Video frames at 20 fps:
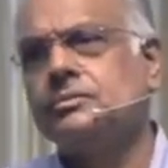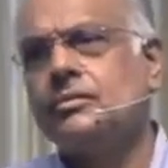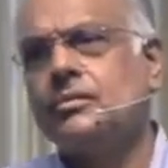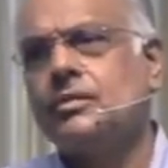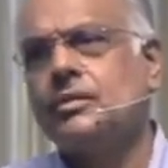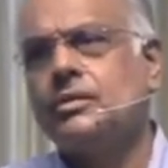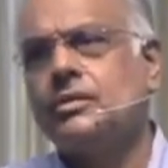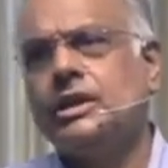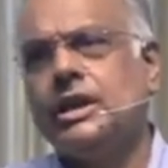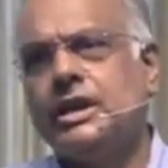
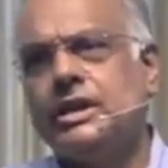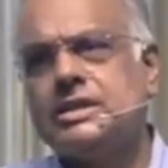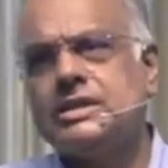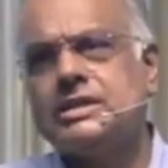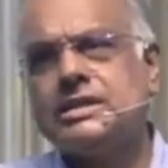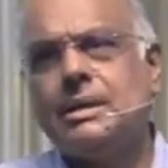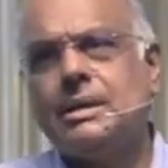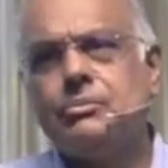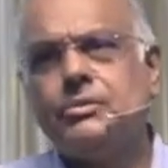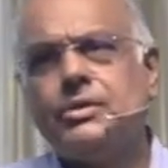There is
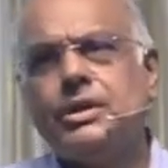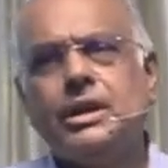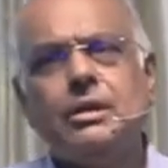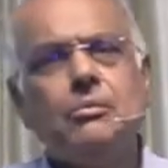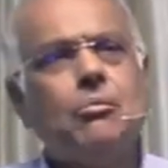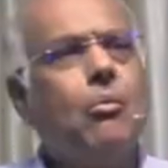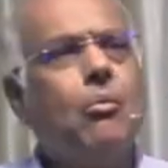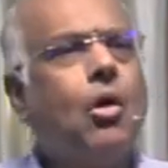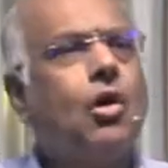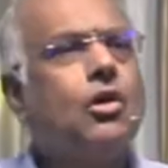something
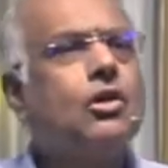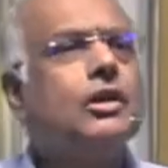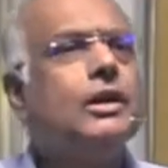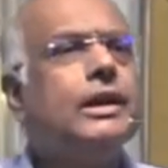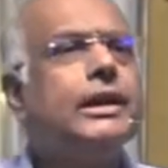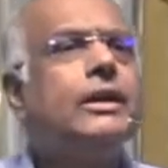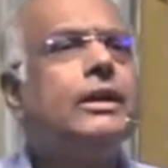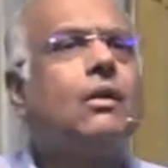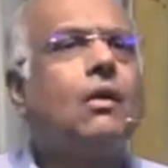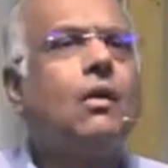morally
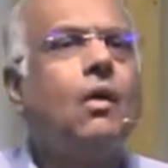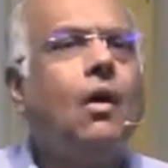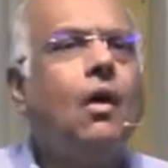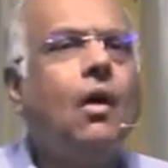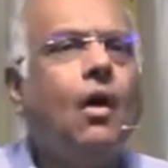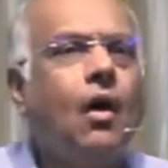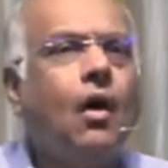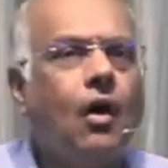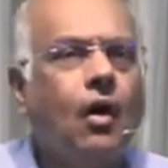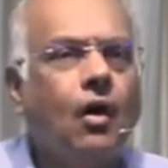wrong
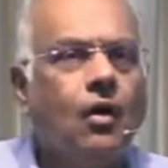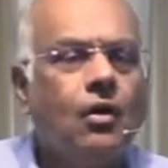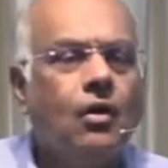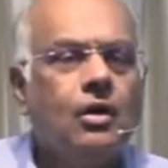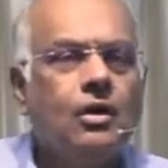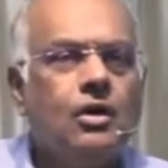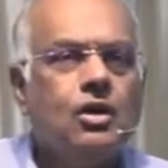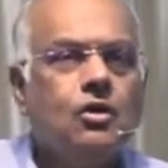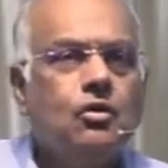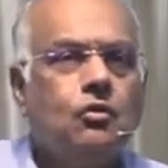
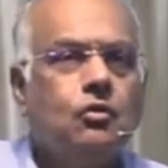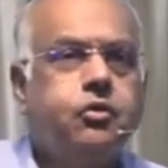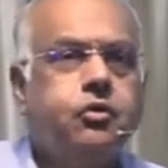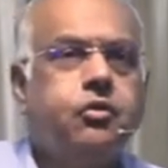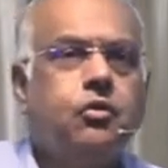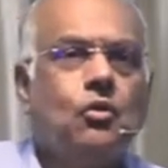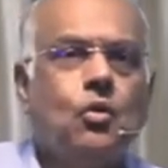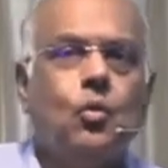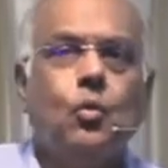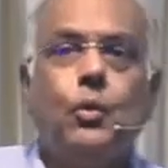
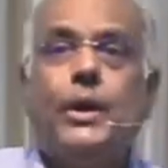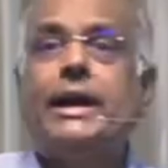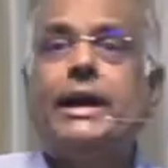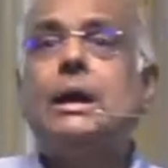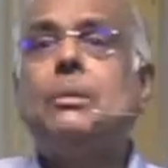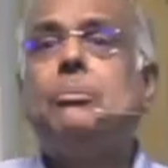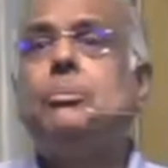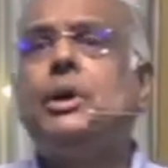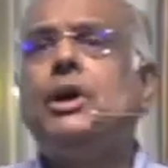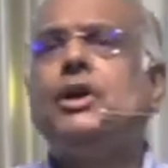when a
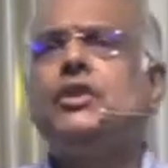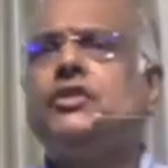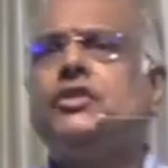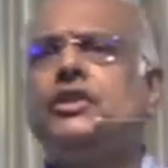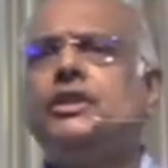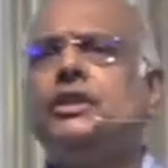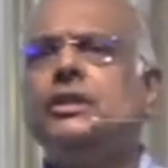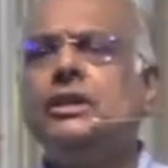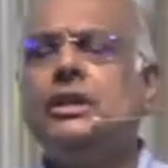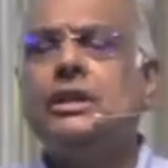
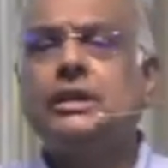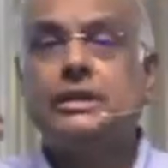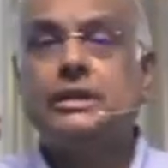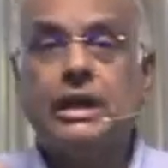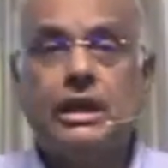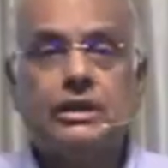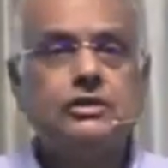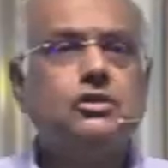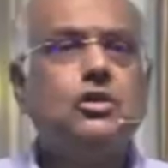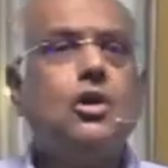person
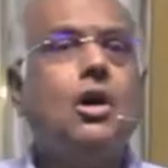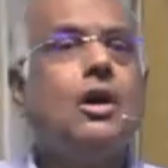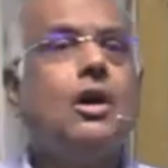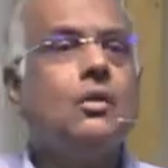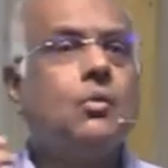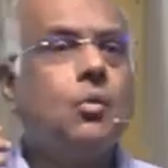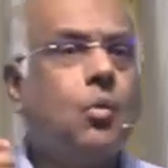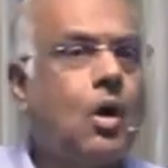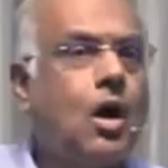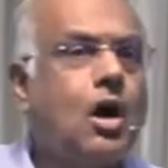does not
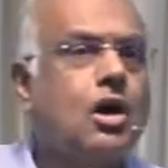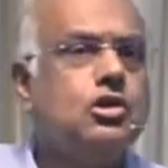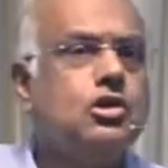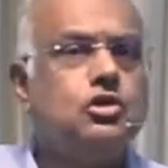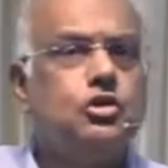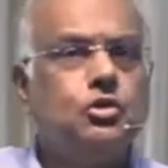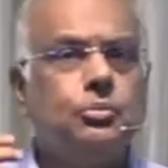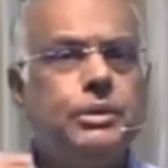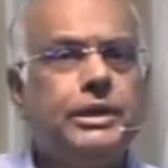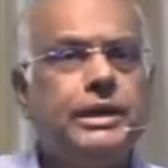want to
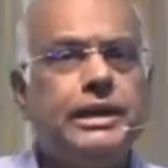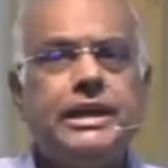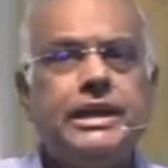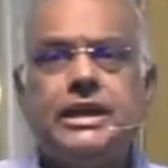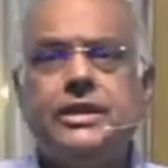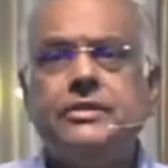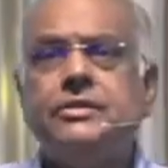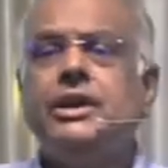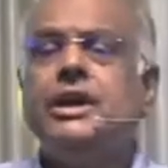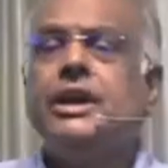
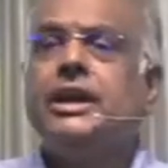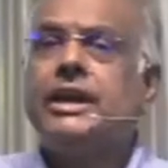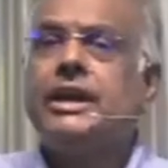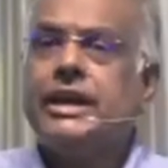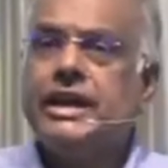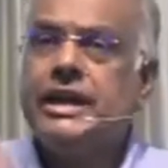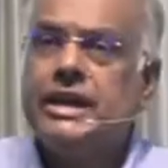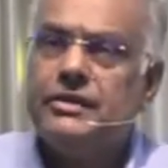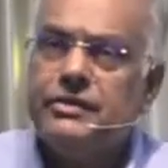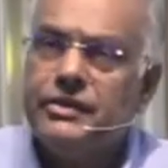believe
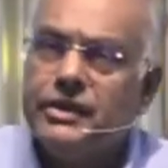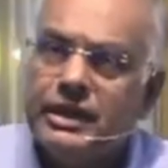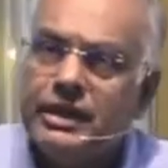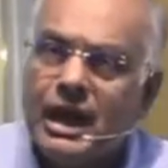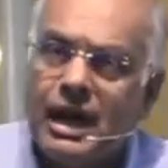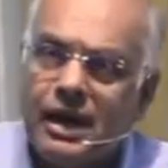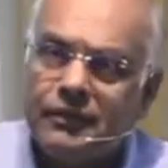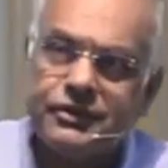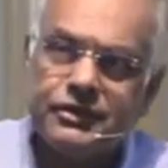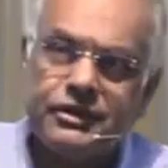even
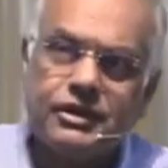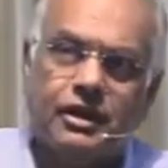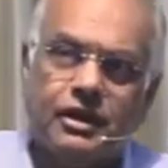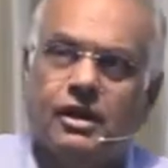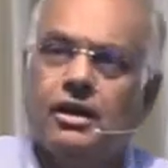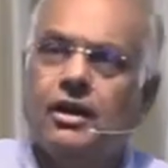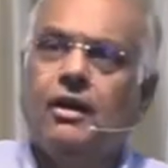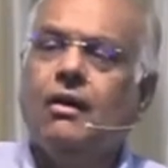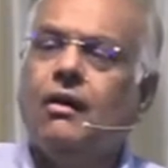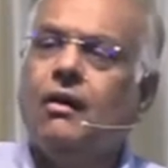after
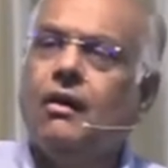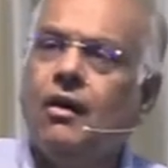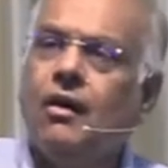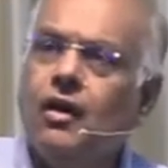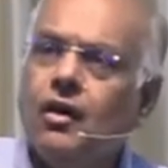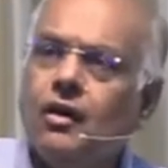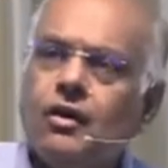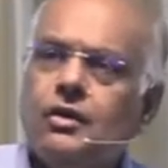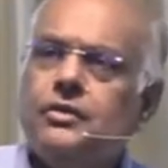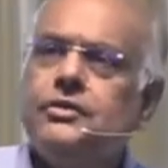
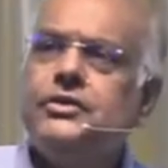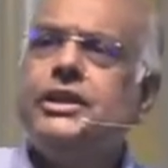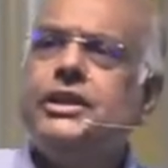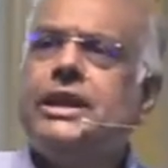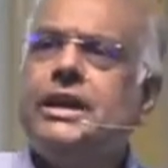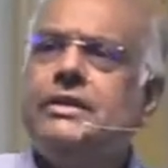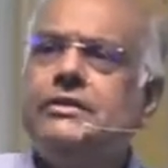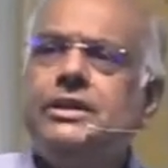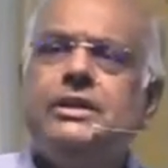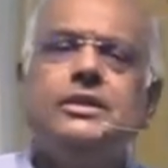all of the
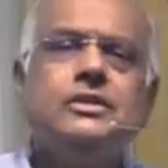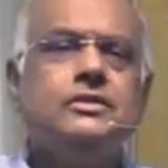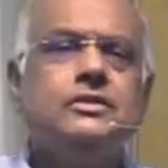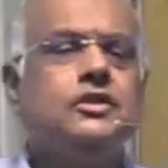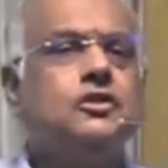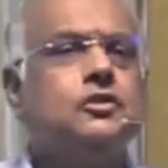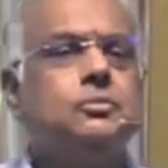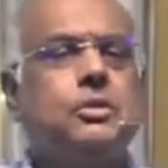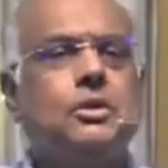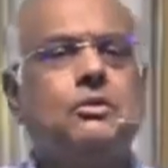evidence is
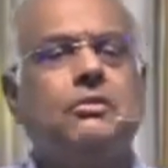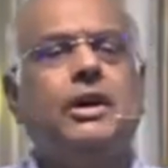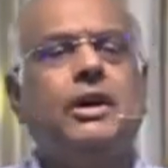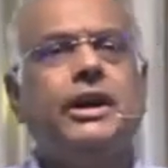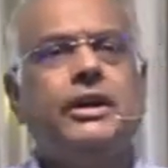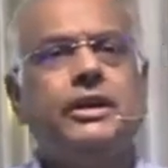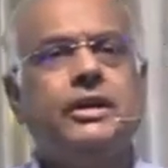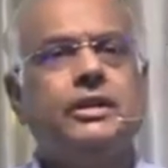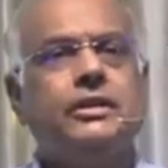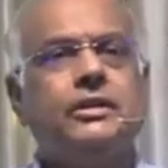
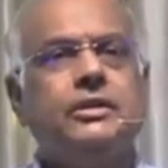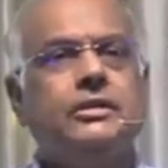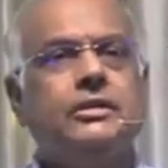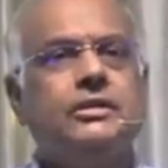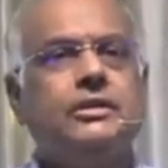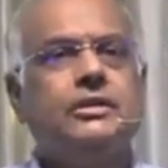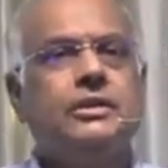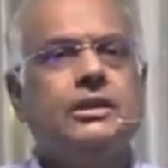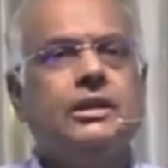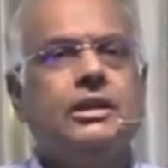provided,
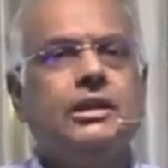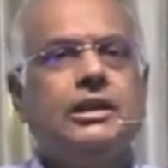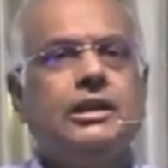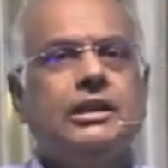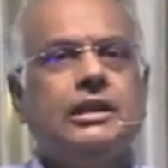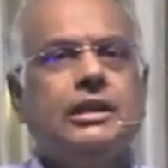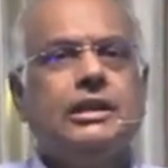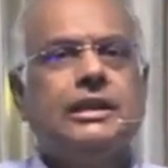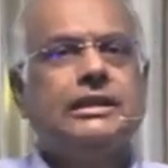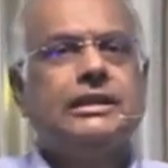
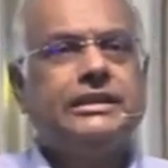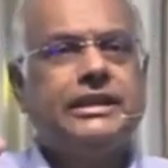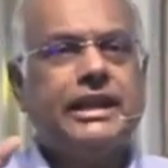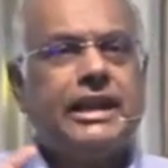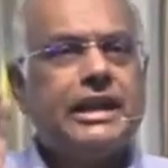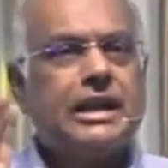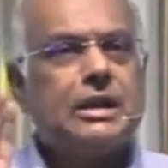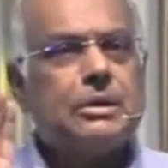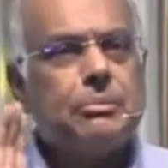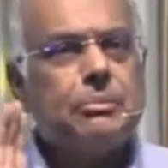they
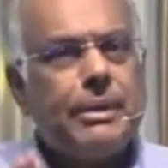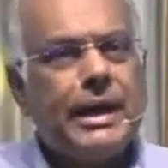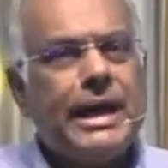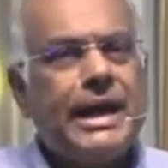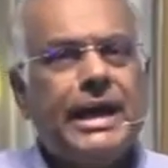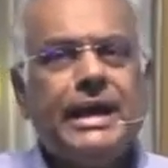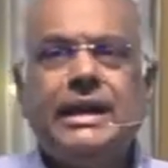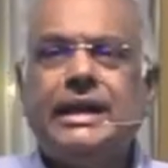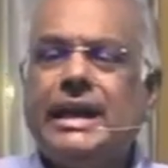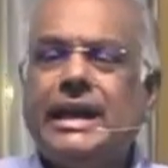
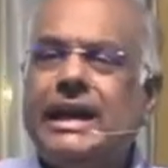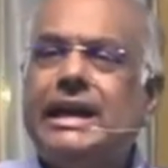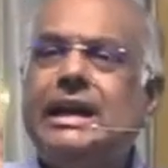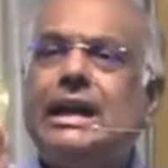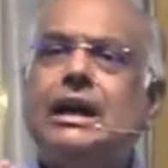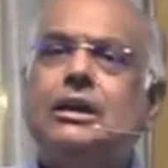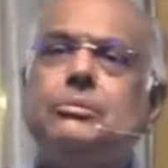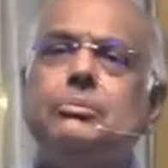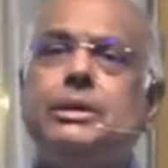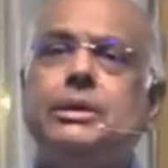remain in
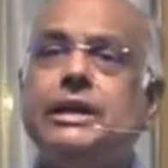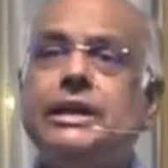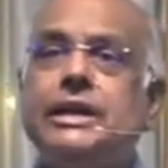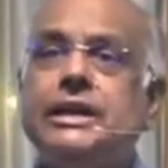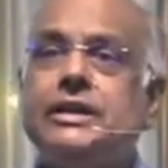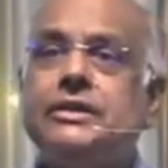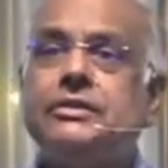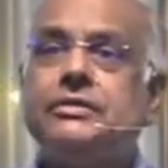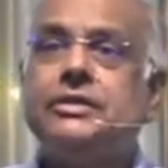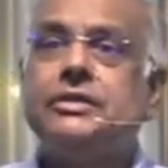
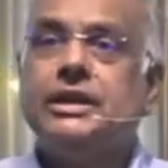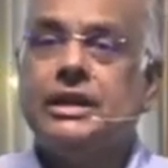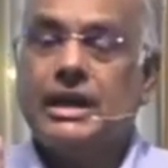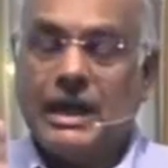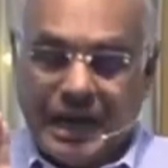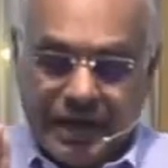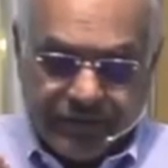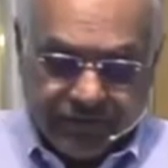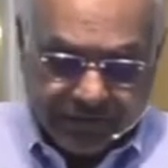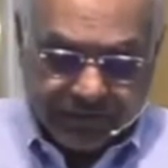unbelief,
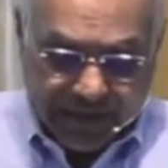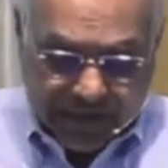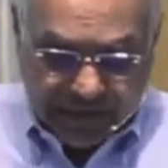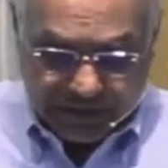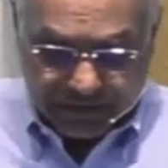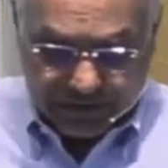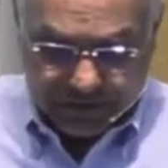and that